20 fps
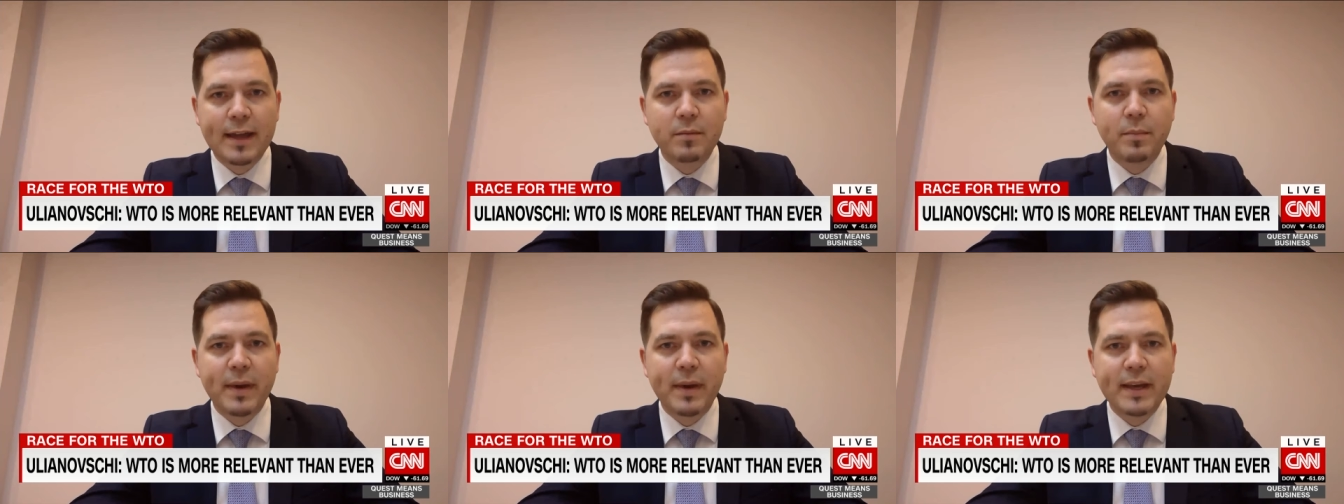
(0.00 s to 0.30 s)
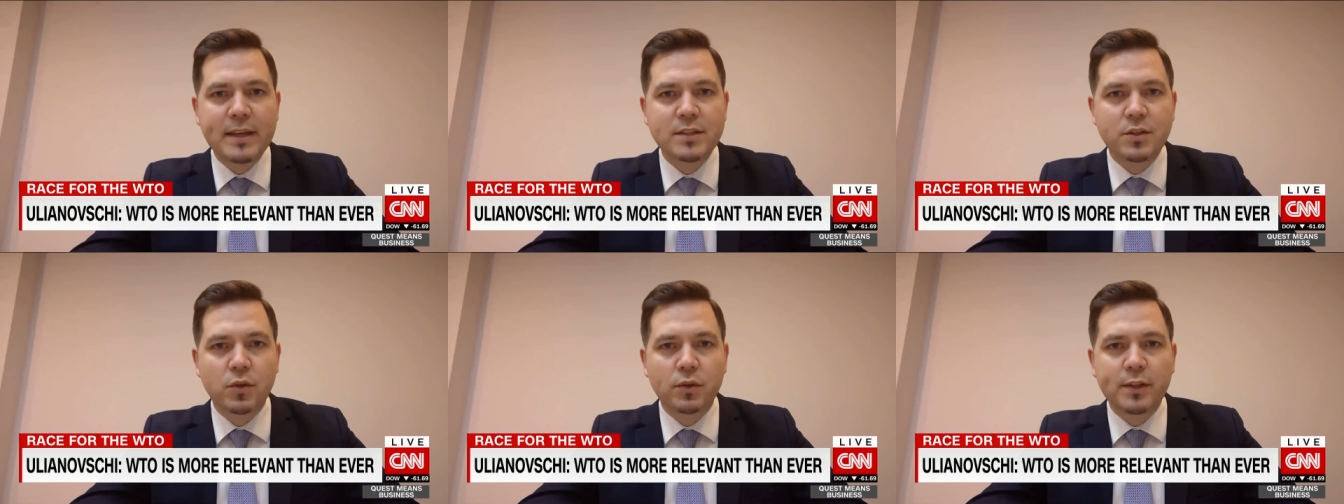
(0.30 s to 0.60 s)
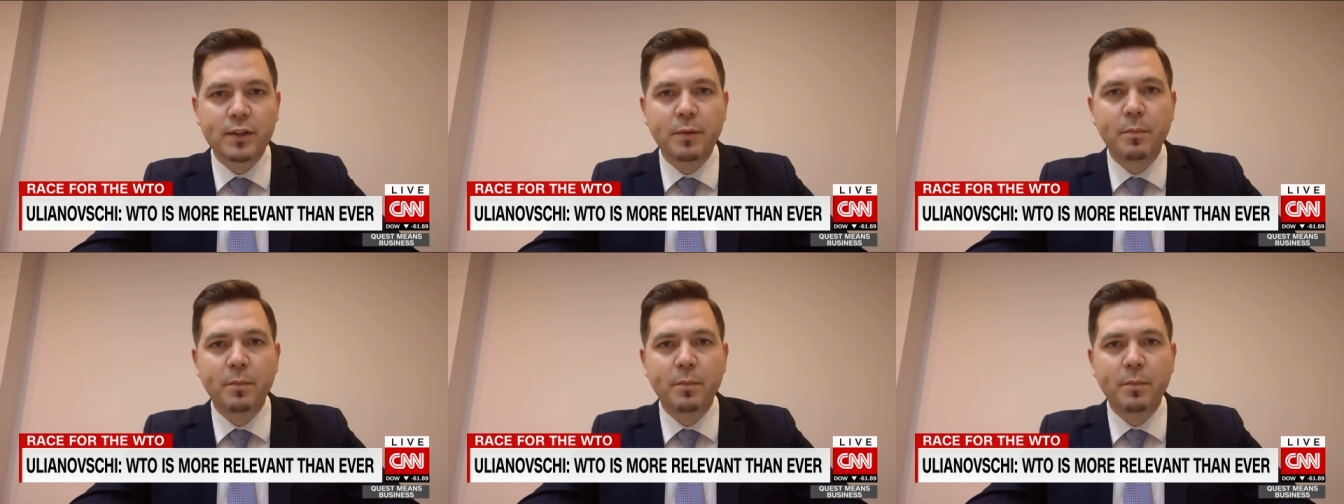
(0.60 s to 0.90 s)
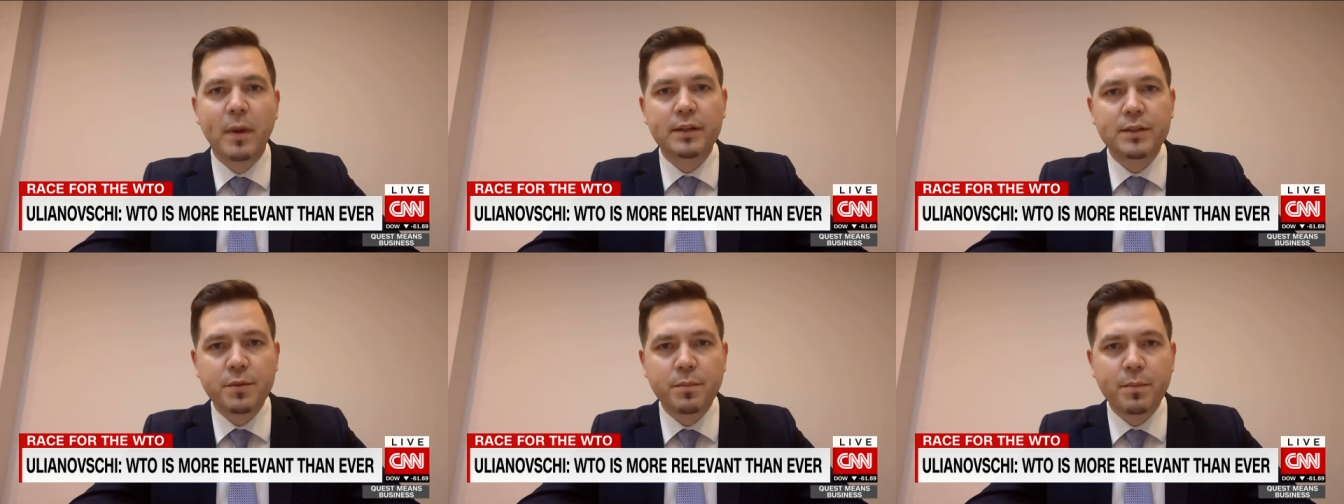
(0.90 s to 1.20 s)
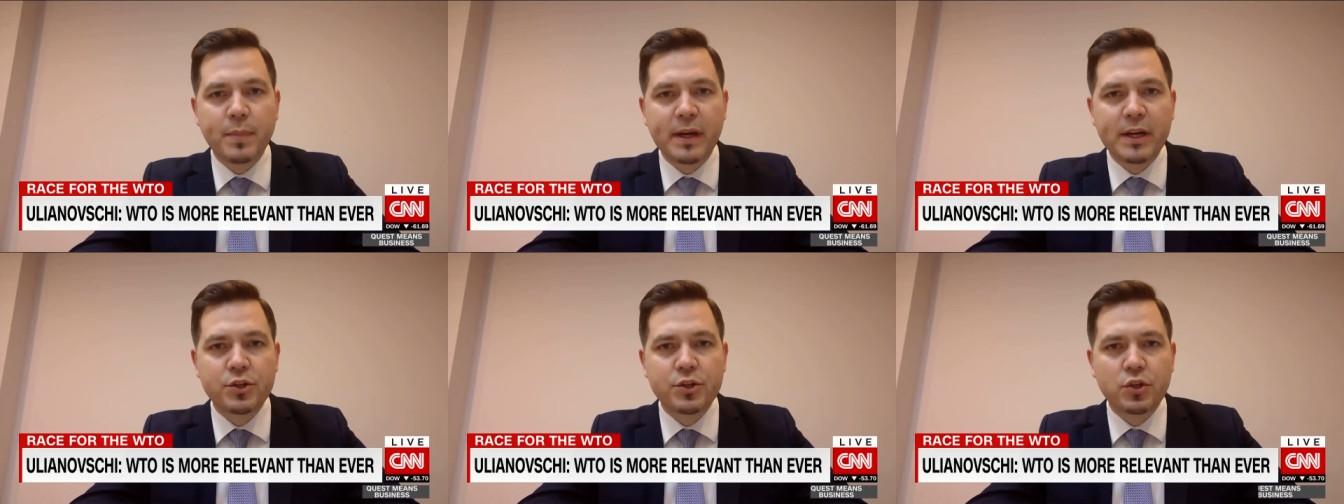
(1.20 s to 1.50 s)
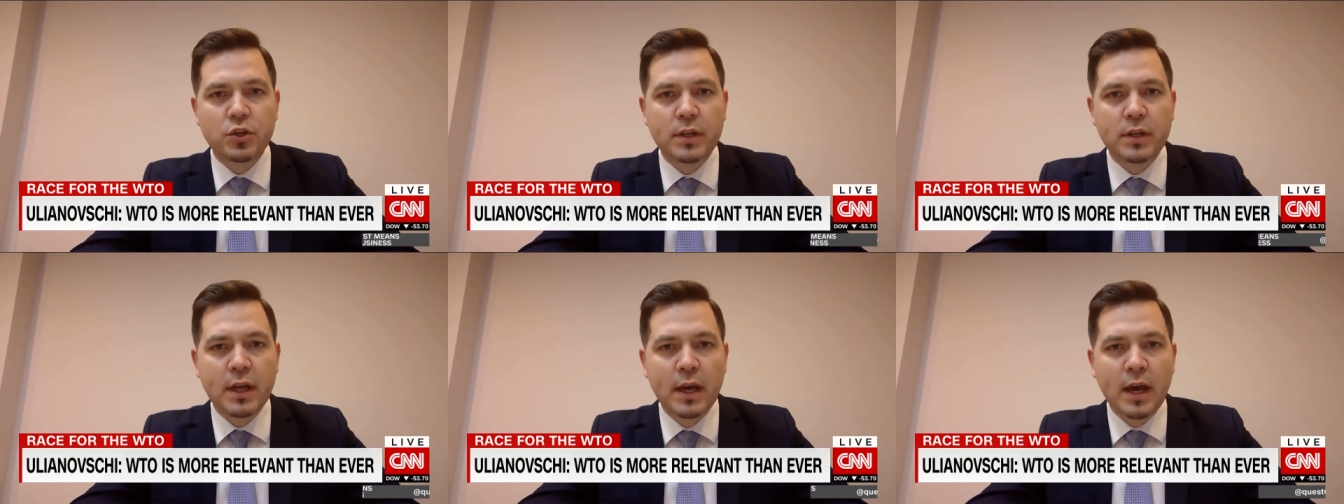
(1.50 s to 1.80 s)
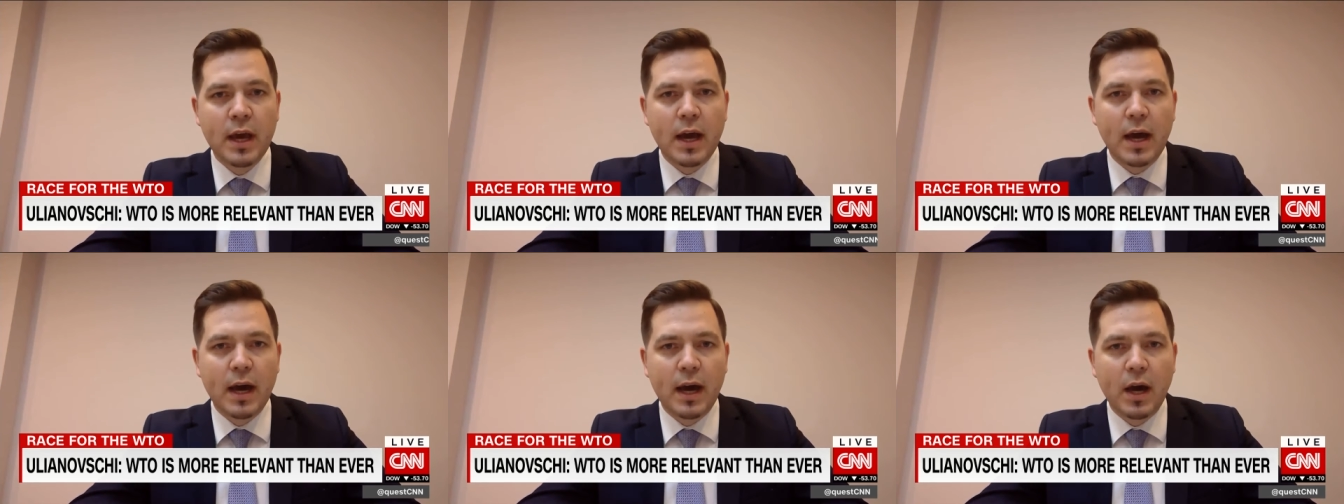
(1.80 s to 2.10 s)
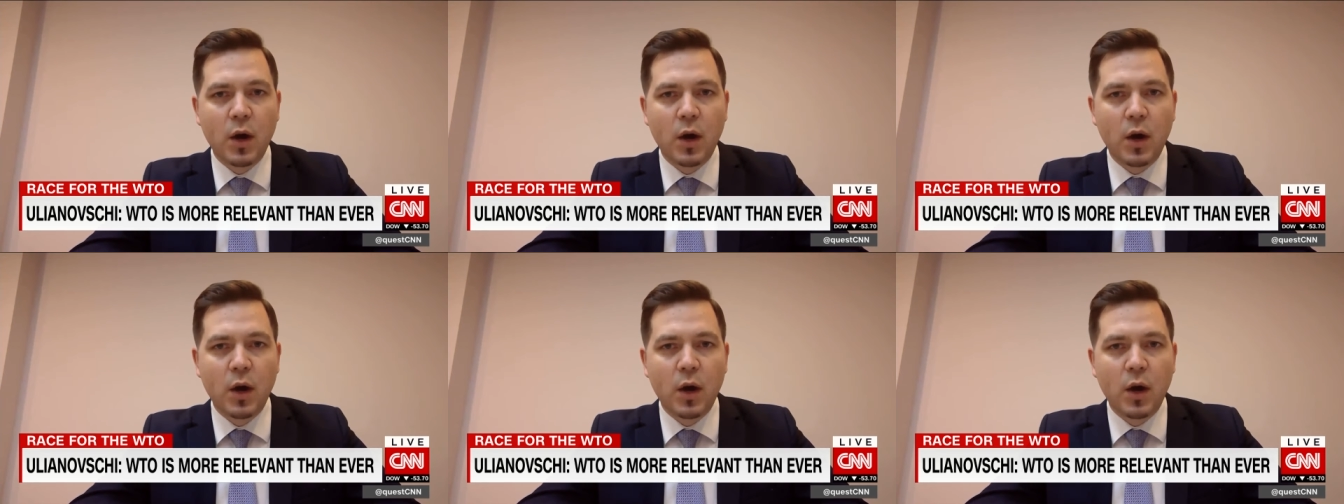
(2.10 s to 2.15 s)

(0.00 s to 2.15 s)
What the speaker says: and based on the participation